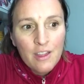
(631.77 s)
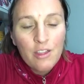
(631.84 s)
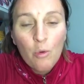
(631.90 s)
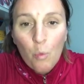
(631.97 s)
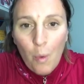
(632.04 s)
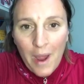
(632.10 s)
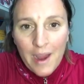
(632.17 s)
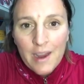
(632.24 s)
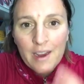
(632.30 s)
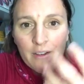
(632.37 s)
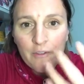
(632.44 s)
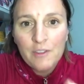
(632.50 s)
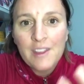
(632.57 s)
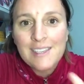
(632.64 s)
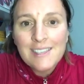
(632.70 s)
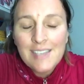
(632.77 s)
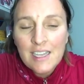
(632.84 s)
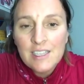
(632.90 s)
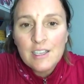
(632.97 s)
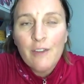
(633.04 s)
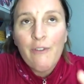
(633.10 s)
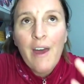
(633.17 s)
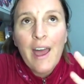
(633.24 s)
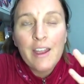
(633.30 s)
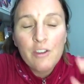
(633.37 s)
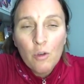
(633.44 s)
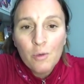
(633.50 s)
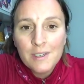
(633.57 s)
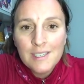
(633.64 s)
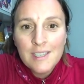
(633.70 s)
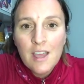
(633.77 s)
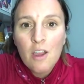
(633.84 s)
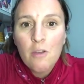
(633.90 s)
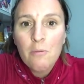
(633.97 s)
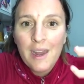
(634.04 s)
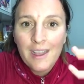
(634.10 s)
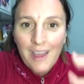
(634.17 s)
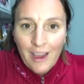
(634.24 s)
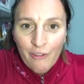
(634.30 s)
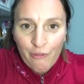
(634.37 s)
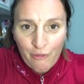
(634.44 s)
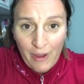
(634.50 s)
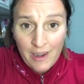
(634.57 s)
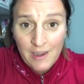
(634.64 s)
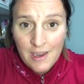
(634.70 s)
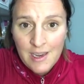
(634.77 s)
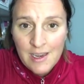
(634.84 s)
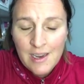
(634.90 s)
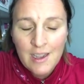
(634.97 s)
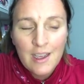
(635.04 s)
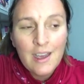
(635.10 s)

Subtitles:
the way, of the sense of I know it's there but I can't find it,